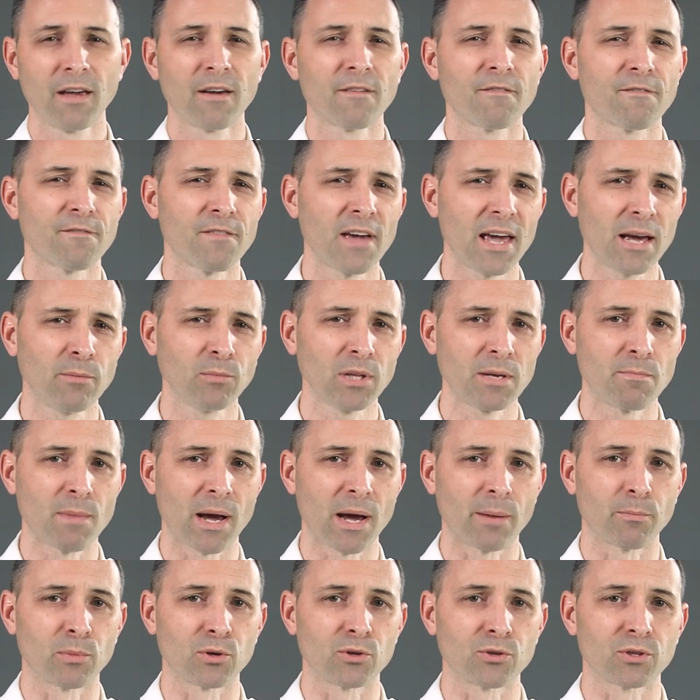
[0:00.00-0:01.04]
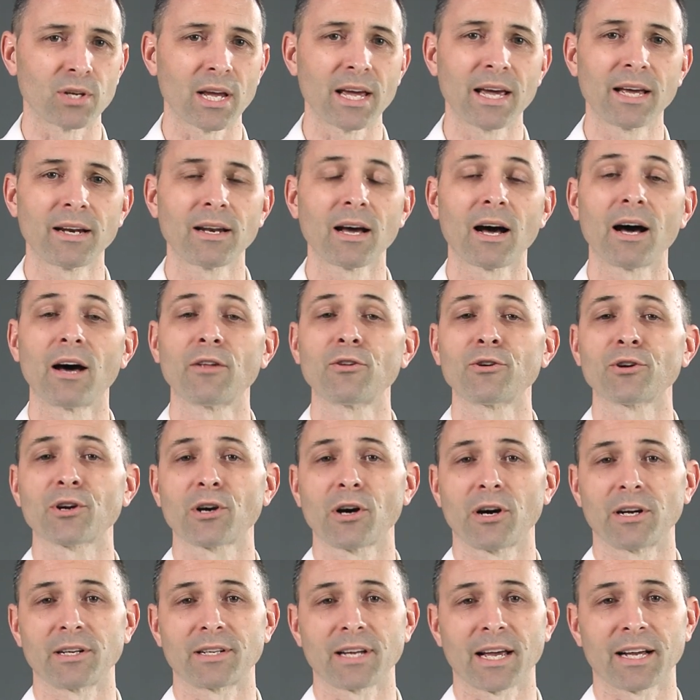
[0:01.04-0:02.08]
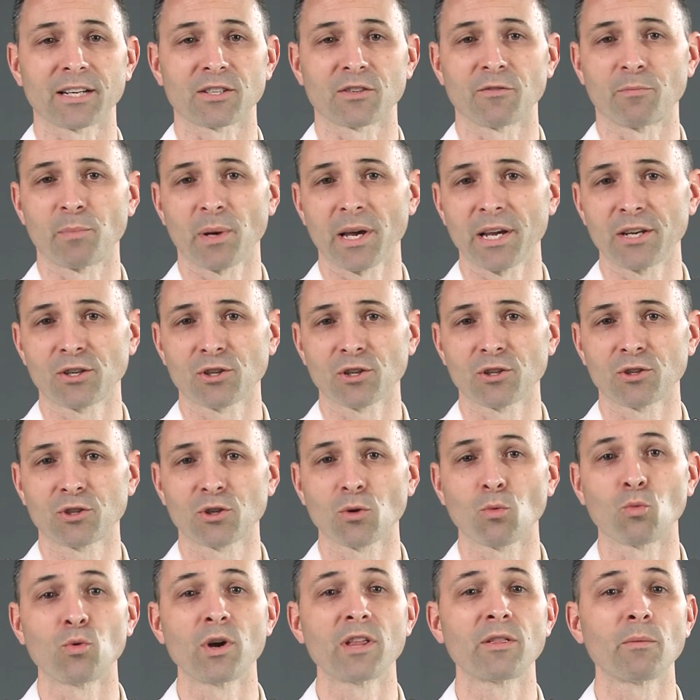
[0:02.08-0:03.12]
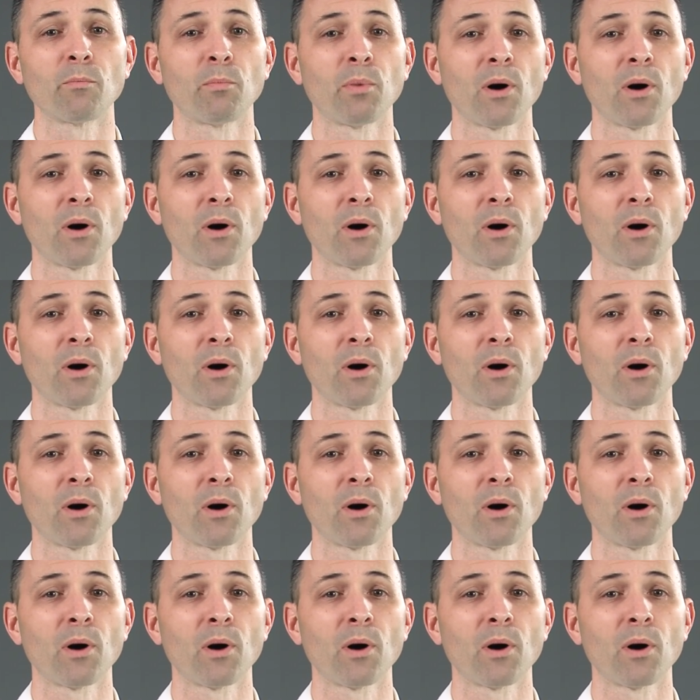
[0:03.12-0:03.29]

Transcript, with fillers: Family members and other contacts of patients with